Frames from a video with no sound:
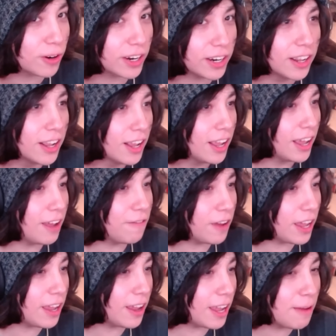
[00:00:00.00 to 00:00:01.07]
Corden. If
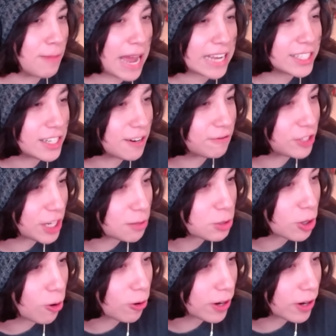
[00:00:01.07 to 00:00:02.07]
imagine if James